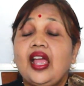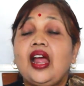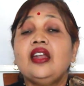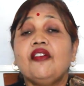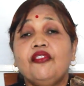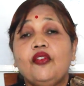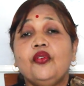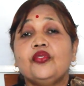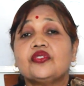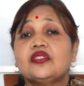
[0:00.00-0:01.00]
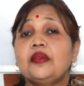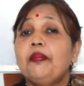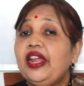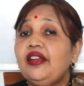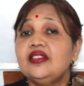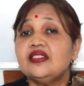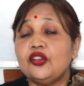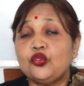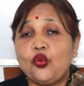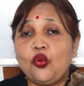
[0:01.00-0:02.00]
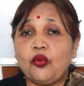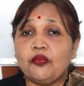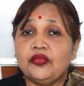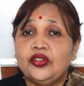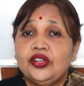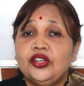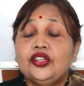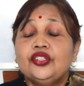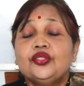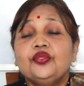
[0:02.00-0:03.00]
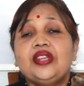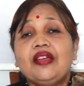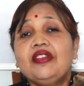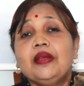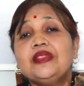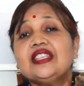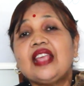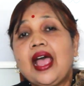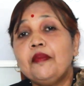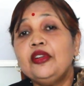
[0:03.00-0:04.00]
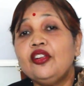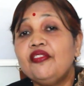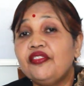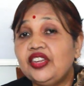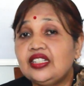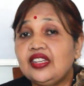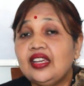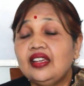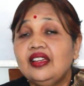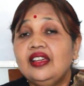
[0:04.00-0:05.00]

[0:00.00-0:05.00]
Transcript: and of course the parents at home to develop this habit of reading